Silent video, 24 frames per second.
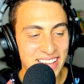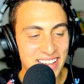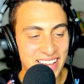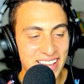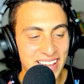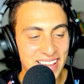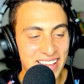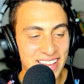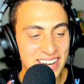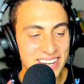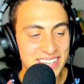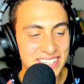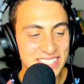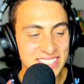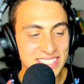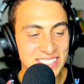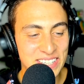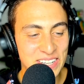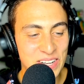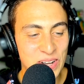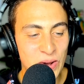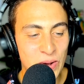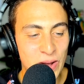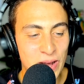And just
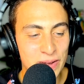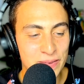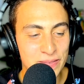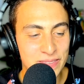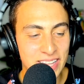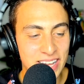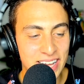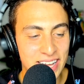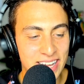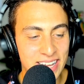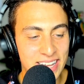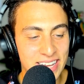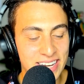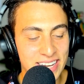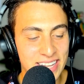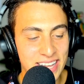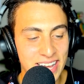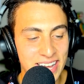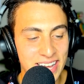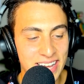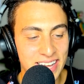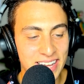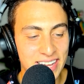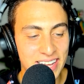to go off that,
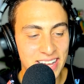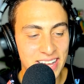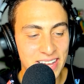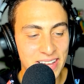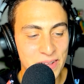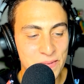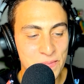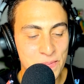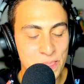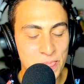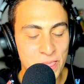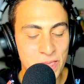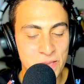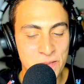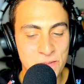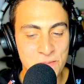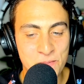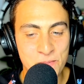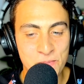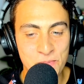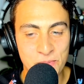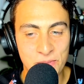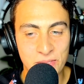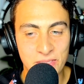yeah,
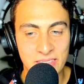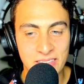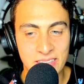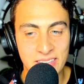mm,